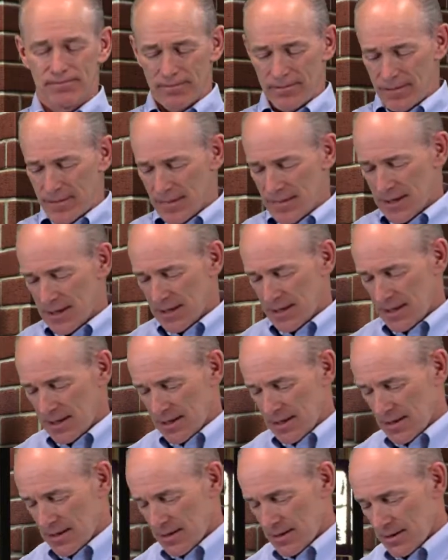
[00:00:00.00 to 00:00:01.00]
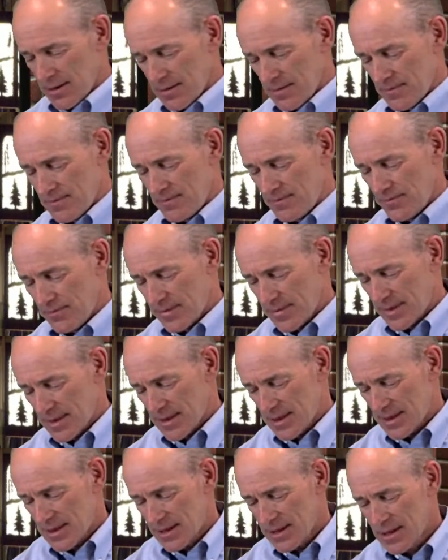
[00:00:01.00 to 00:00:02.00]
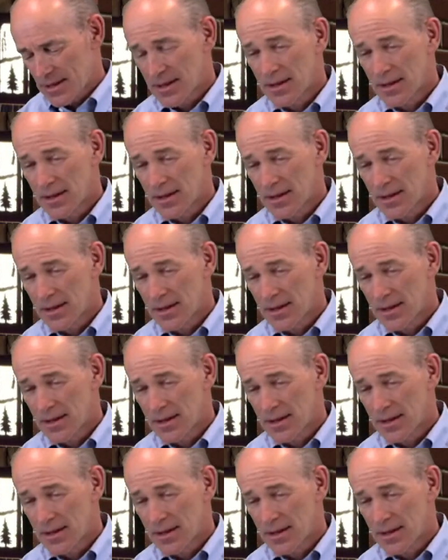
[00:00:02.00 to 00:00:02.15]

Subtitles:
Nothing is said.